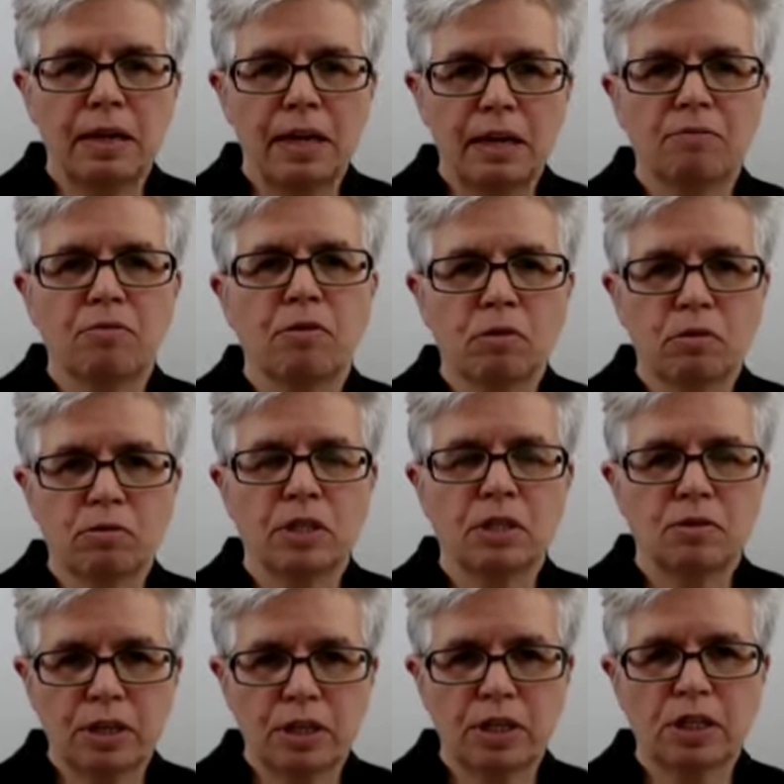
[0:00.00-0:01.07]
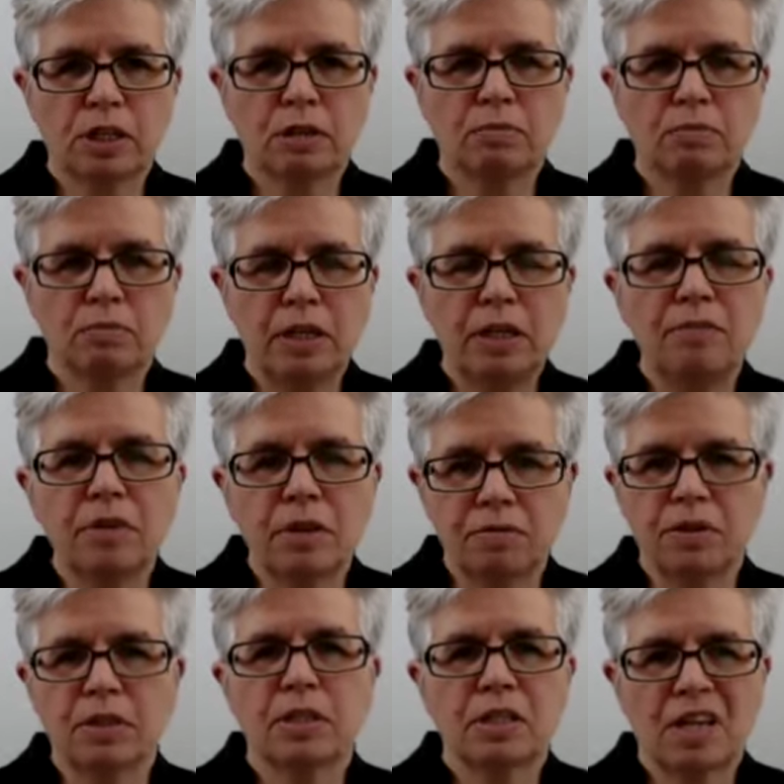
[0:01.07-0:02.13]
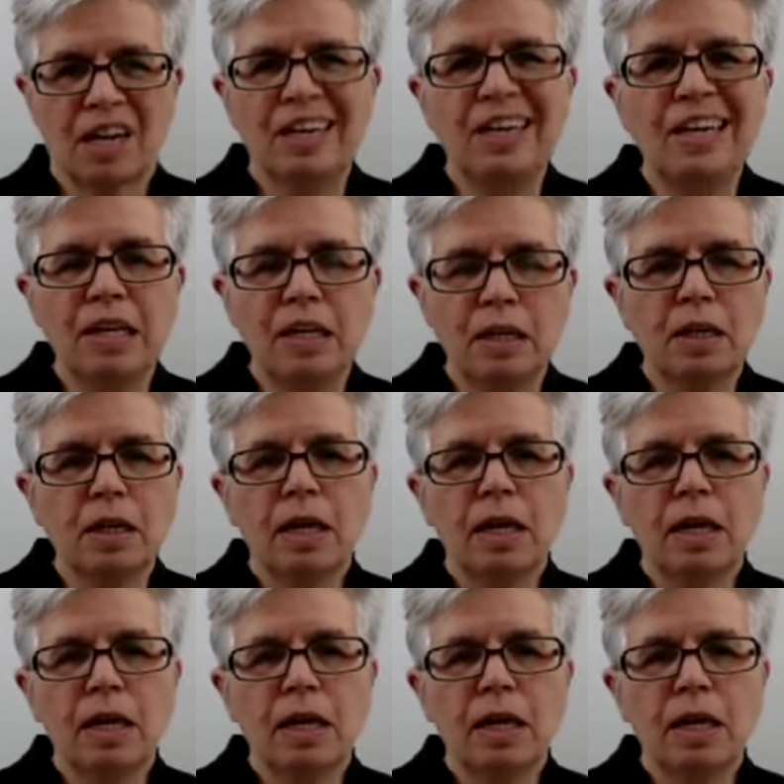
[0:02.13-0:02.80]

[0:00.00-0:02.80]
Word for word: airflow restriction, even if it's clean.